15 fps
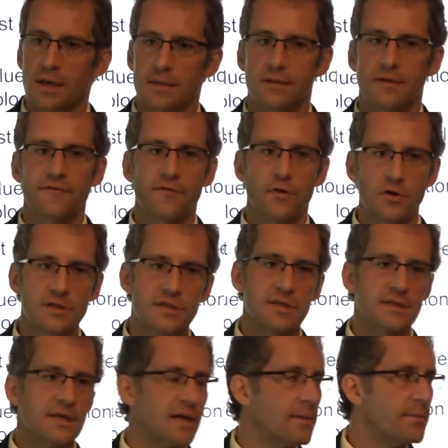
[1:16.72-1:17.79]
The first is
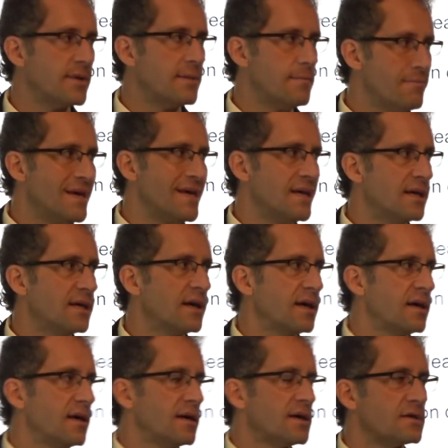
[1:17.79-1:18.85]
going to be me.
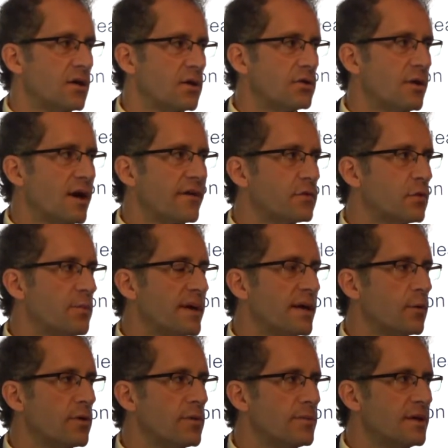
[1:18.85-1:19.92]
Well, you have to bear
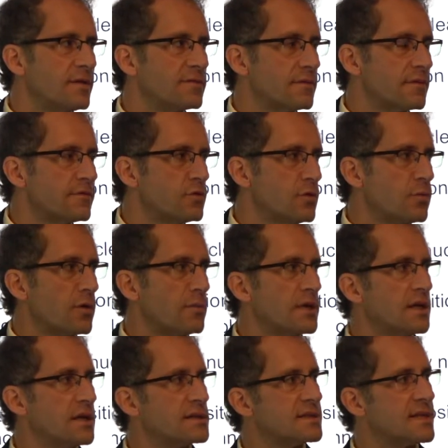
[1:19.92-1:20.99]
with me for a few more
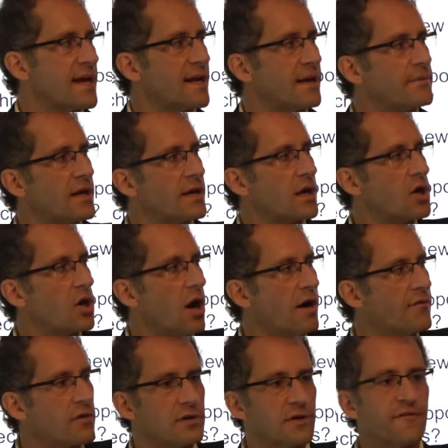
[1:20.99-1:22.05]
minutes. And I'm going to
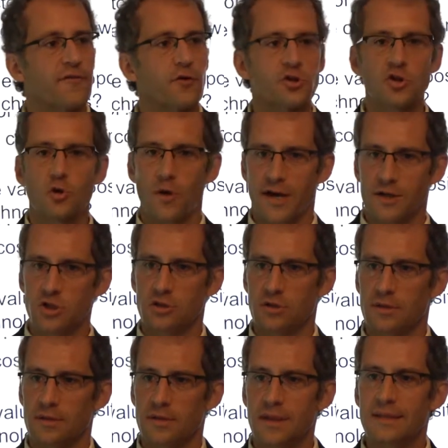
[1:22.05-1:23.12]
cover the first
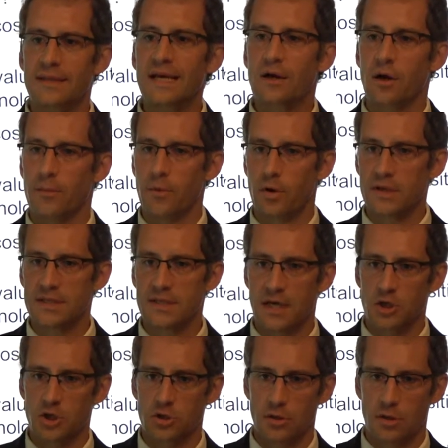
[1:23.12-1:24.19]
question, the
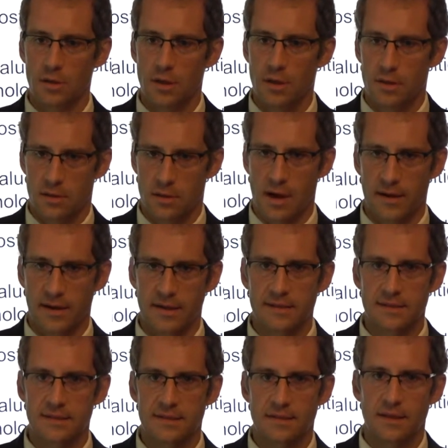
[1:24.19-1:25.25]
decarbonization
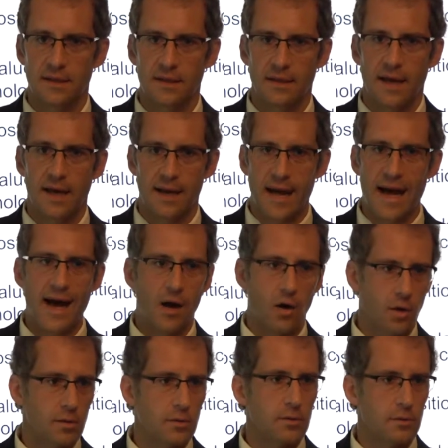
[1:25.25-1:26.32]
targets, and
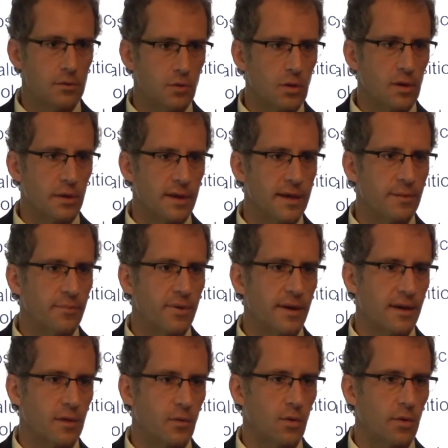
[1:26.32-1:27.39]
how nuclear can play
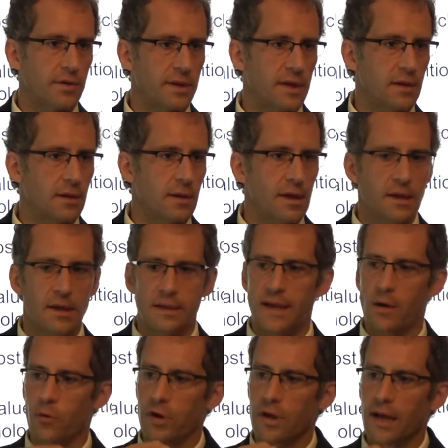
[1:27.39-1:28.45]
a role there.
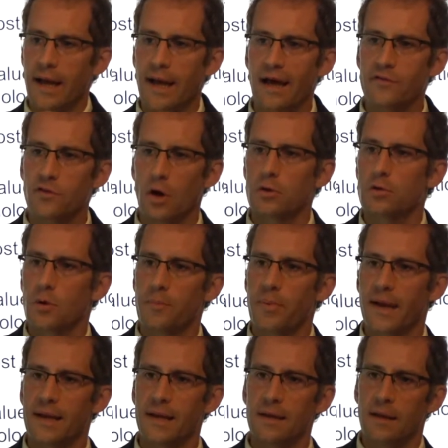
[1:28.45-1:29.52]
Then we're going to have Dr.
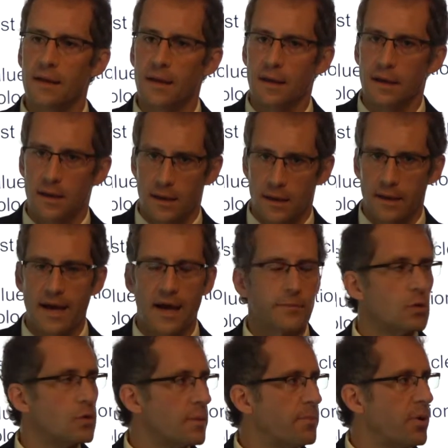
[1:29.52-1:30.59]
Petty
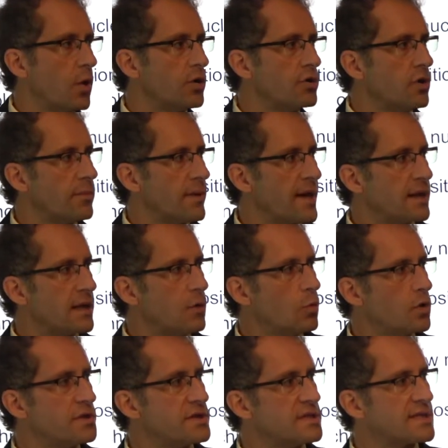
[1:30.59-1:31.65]
come to the podium, and he
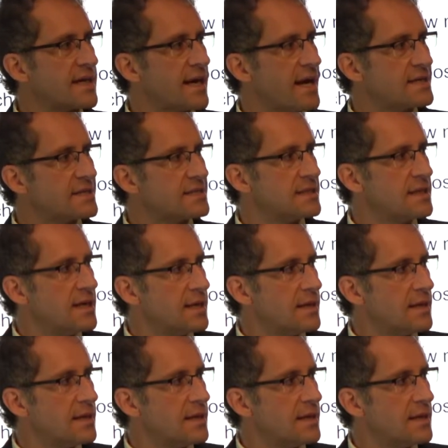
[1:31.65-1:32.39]
will discuss